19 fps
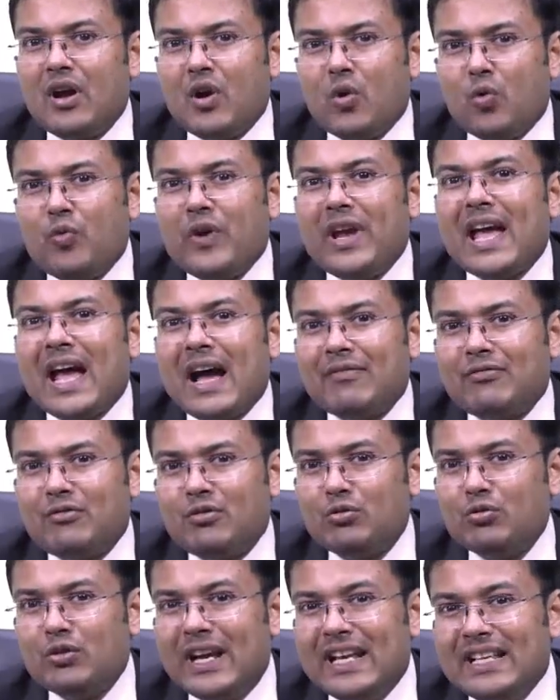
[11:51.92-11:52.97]
we have
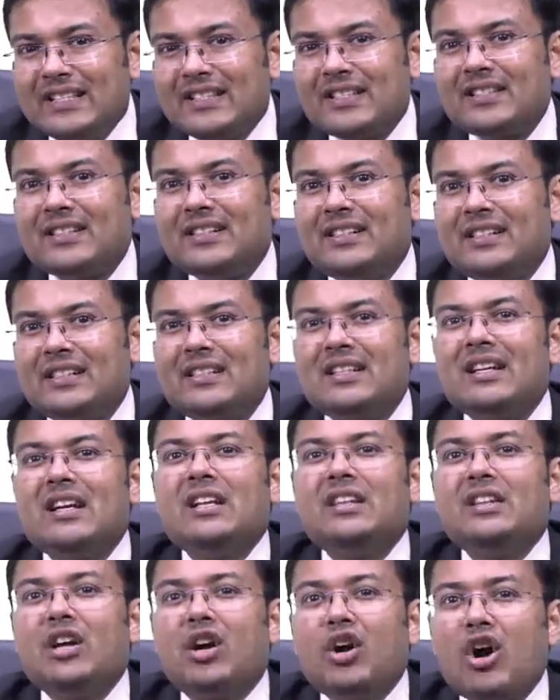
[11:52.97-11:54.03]
to insert
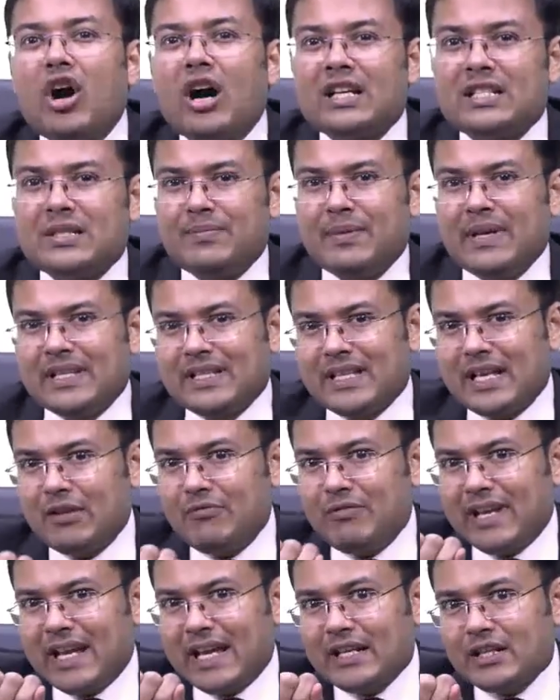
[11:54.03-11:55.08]
the gauze piece and
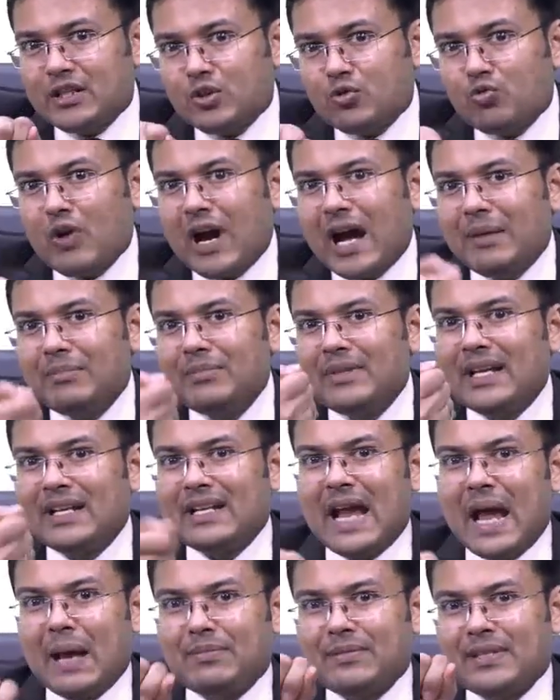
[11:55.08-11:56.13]
we can swab that
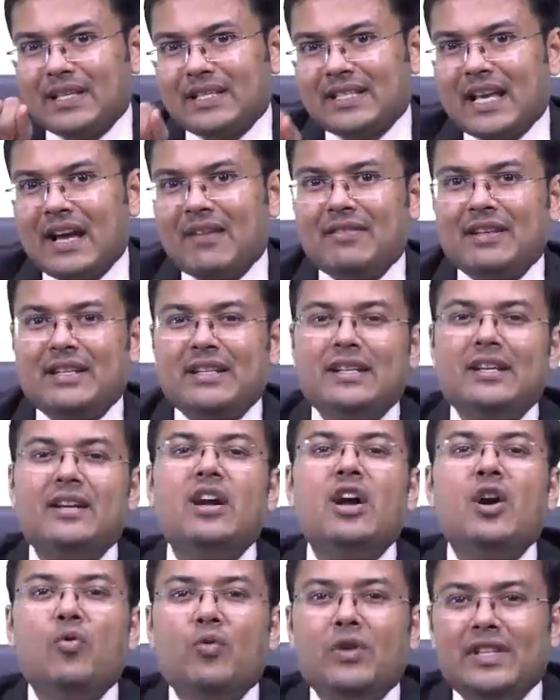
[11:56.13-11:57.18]
abscess cavity
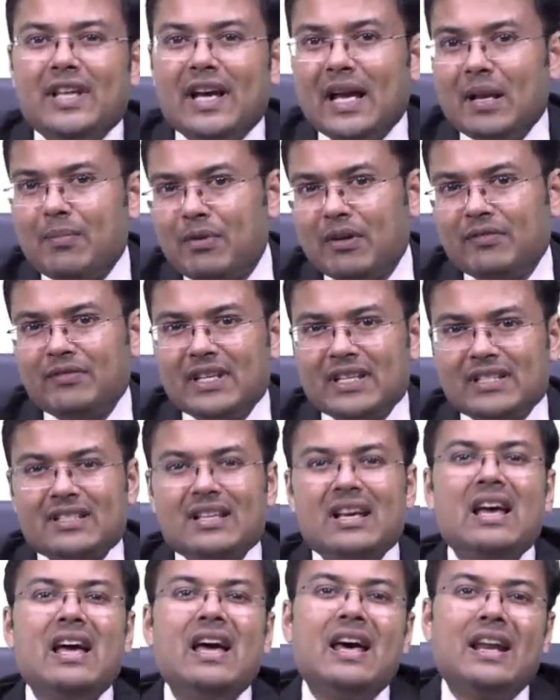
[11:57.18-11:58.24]
with the help of this
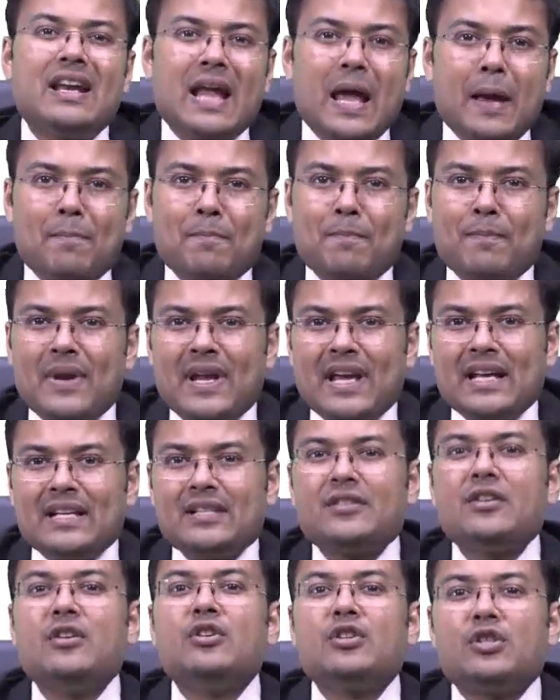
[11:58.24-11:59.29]

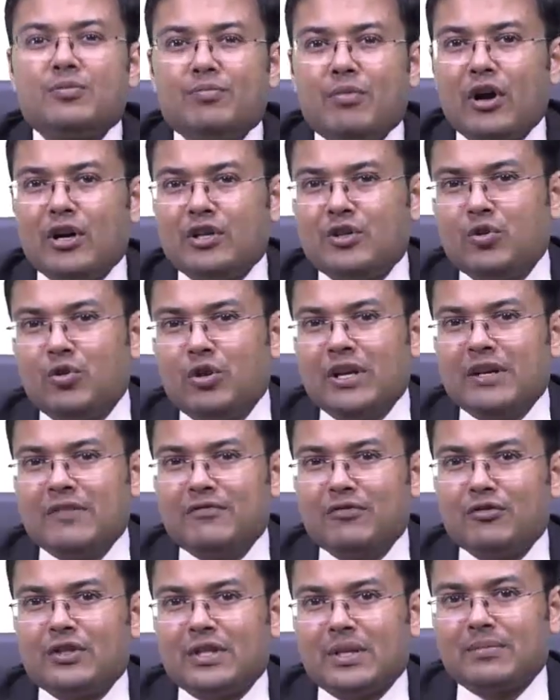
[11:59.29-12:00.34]
Rampley's sponge holding
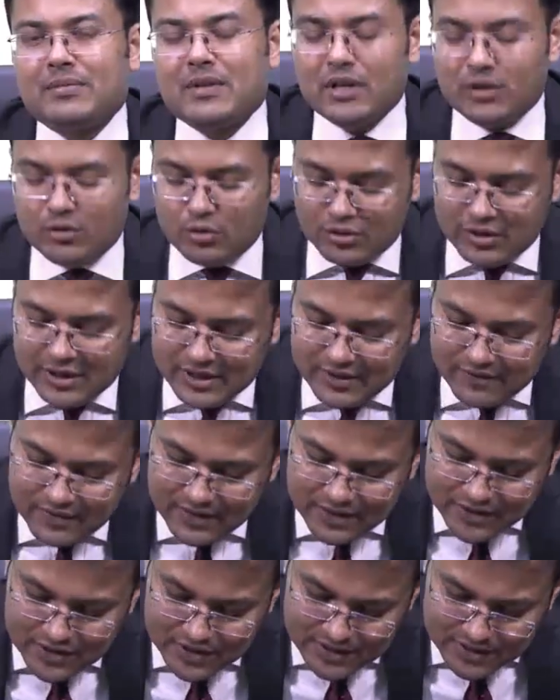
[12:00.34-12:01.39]
forceps. So see the
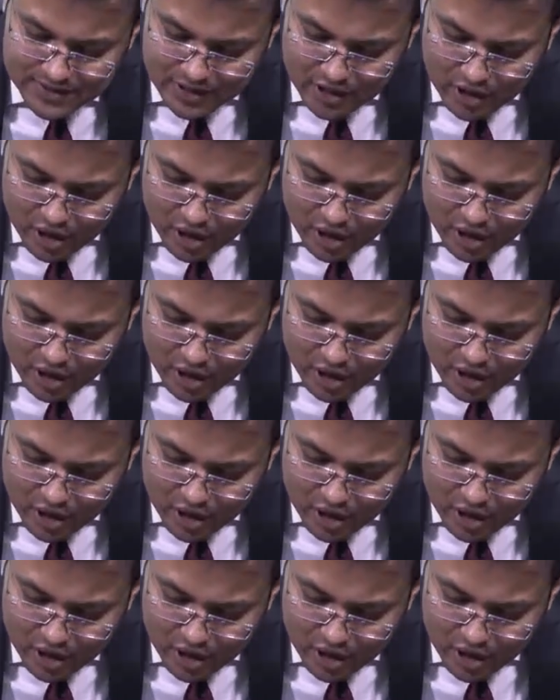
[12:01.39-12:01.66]
functions